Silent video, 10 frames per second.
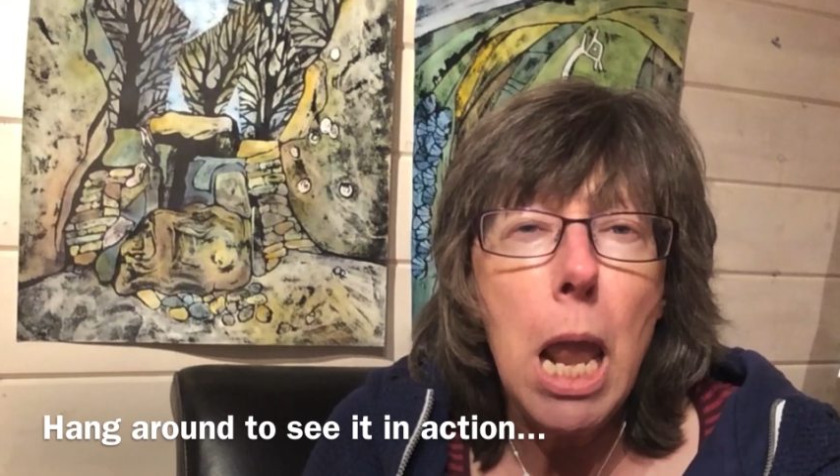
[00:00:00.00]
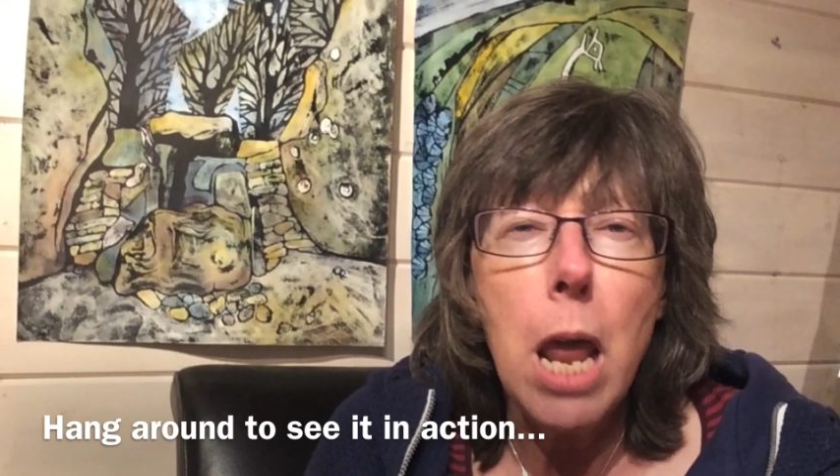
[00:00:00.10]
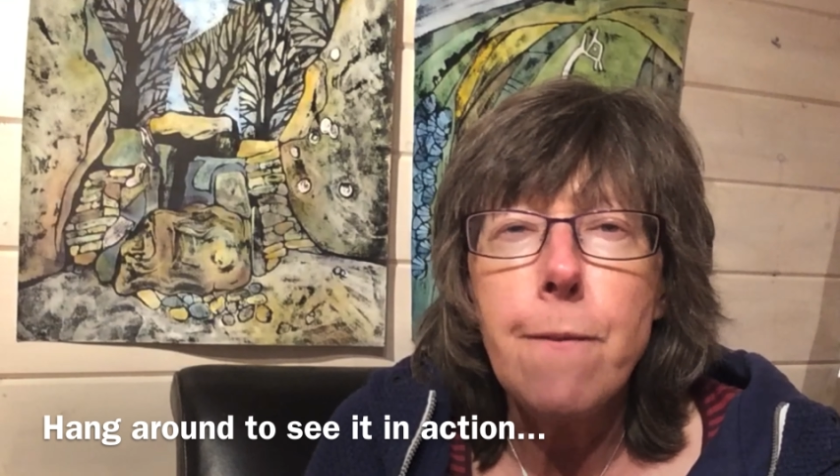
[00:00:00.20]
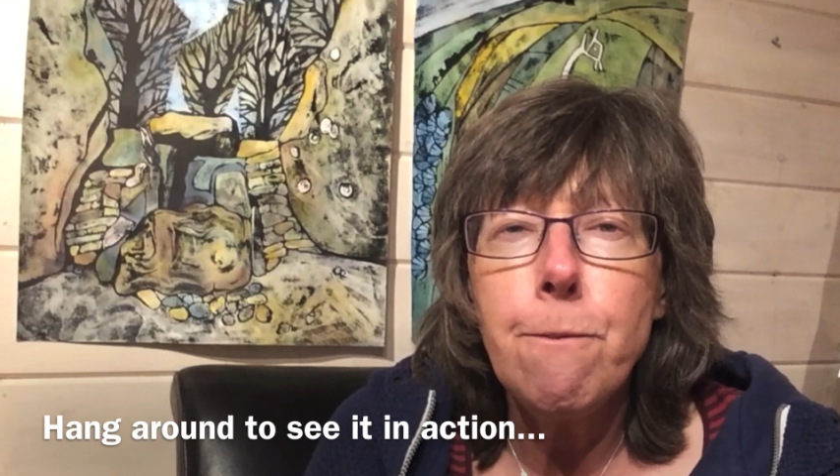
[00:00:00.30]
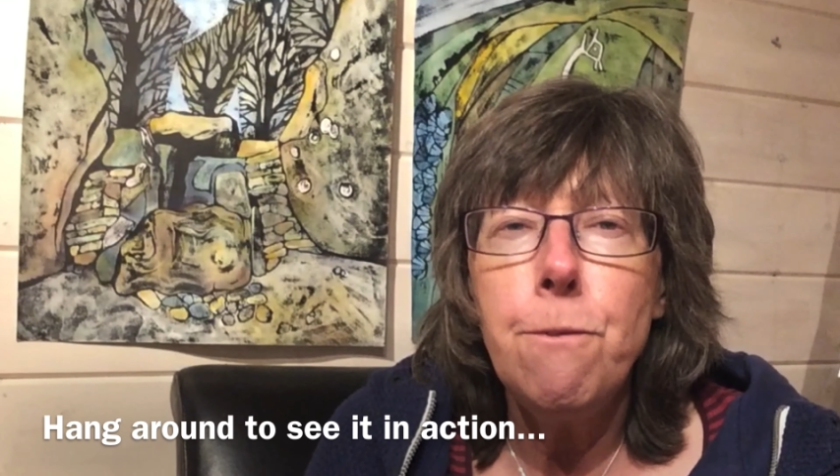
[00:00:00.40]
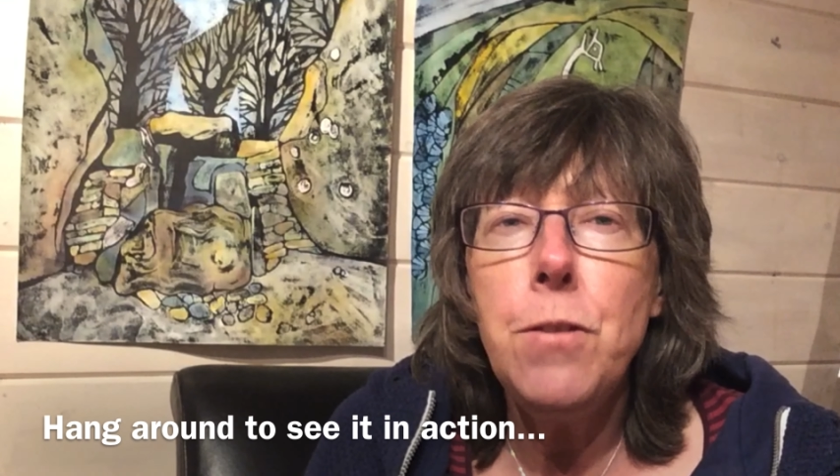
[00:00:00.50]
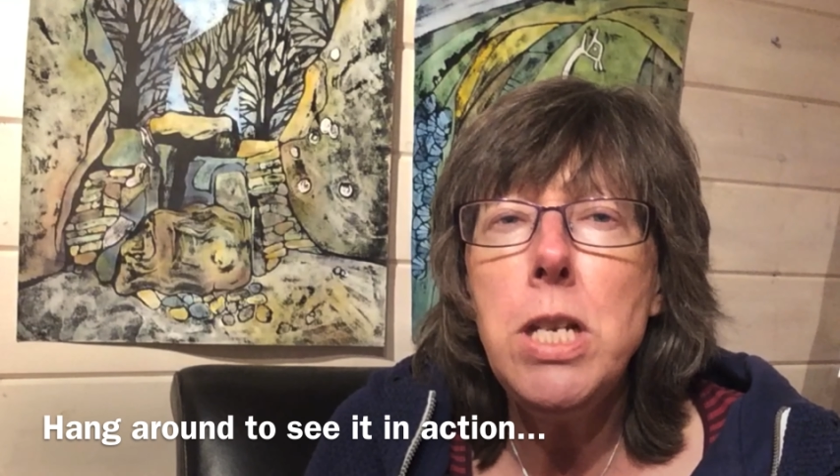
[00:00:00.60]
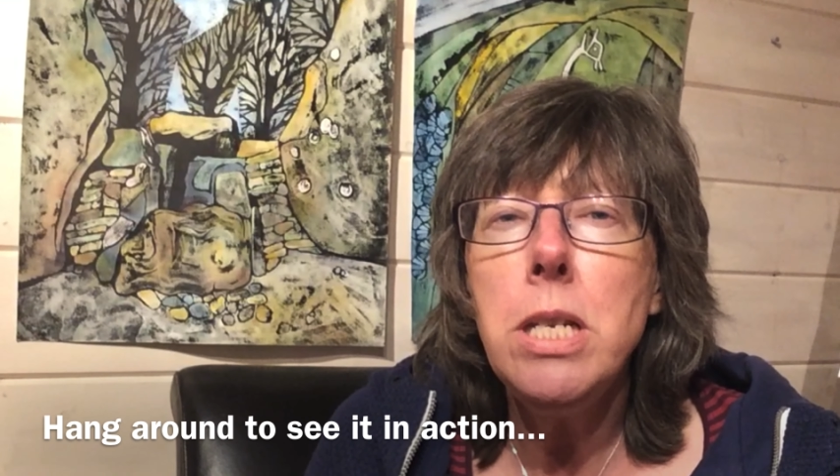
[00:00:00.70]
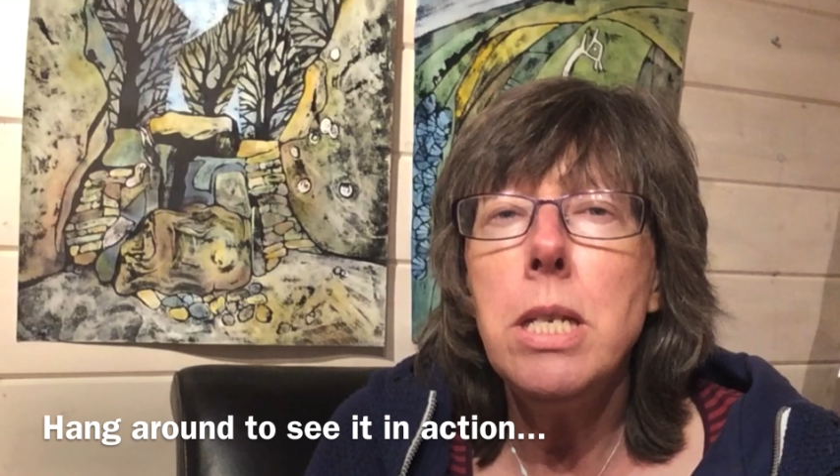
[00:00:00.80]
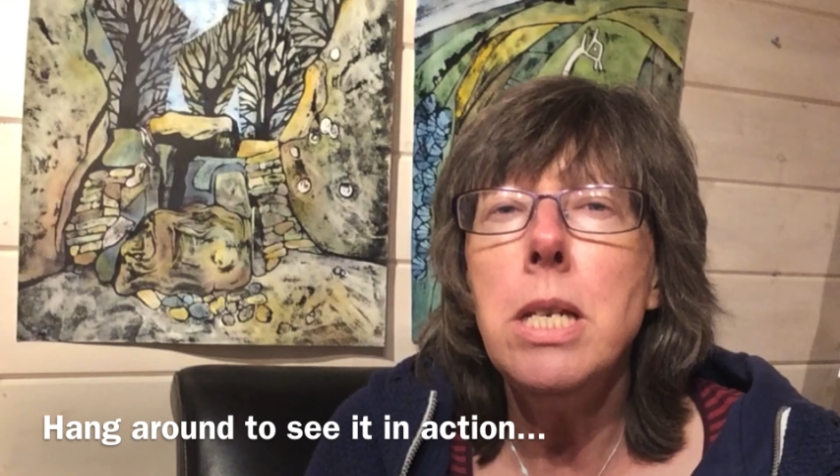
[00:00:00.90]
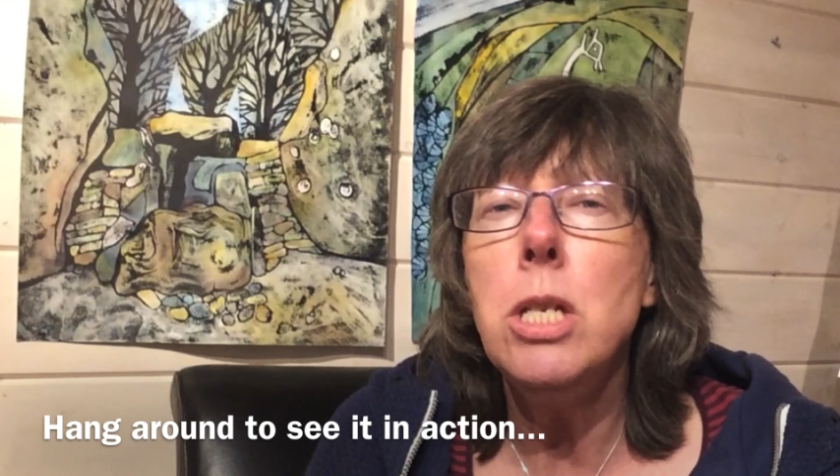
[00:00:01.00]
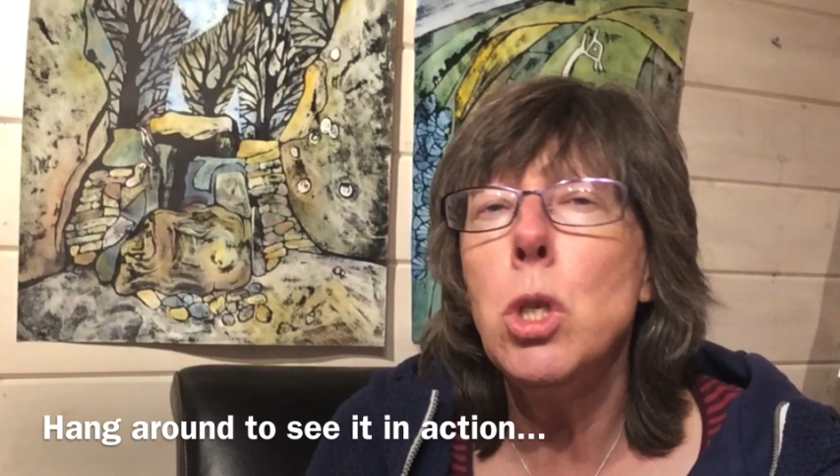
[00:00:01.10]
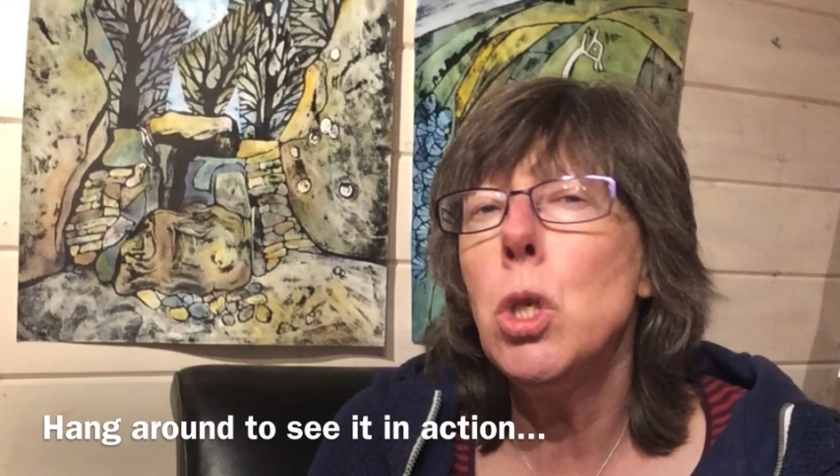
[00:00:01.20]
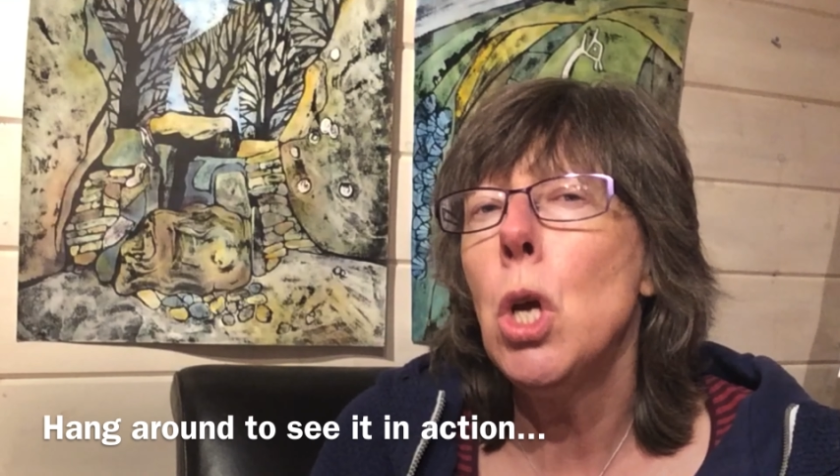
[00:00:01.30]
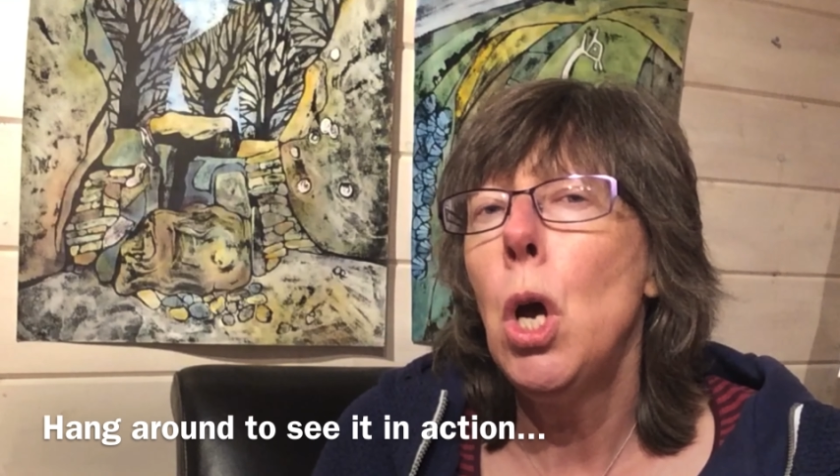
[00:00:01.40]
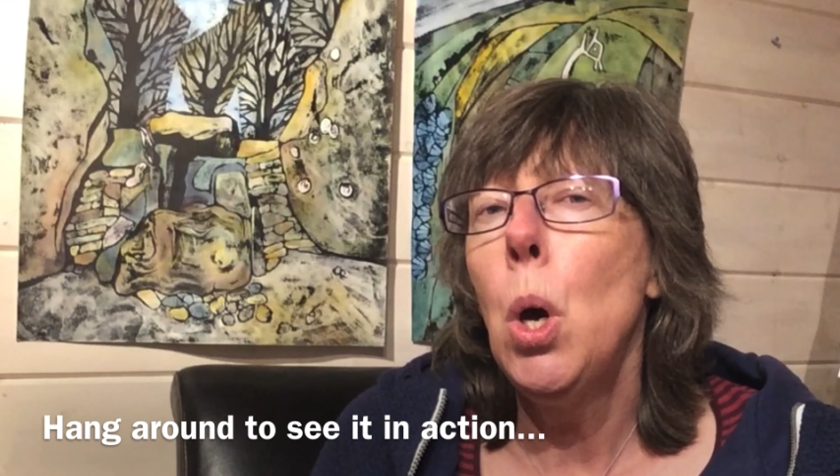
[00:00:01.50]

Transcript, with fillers: like vintage